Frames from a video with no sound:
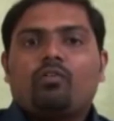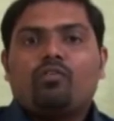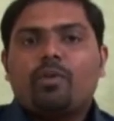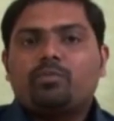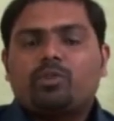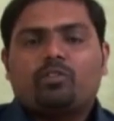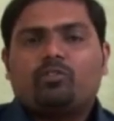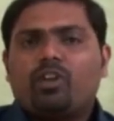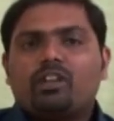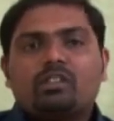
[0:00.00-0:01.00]
web server,
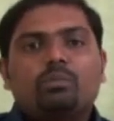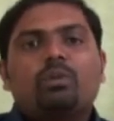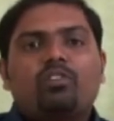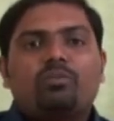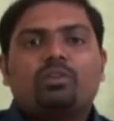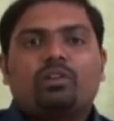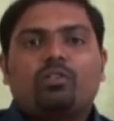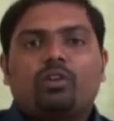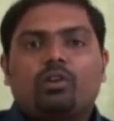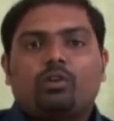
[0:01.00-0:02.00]
very simple web
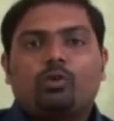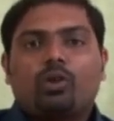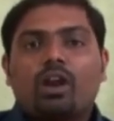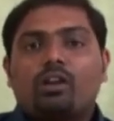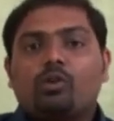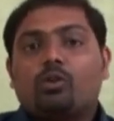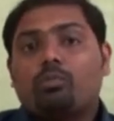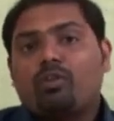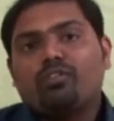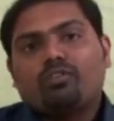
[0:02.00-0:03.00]
server to run your
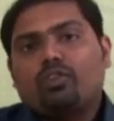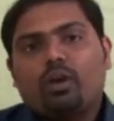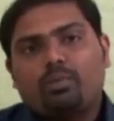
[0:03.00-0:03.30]
powerful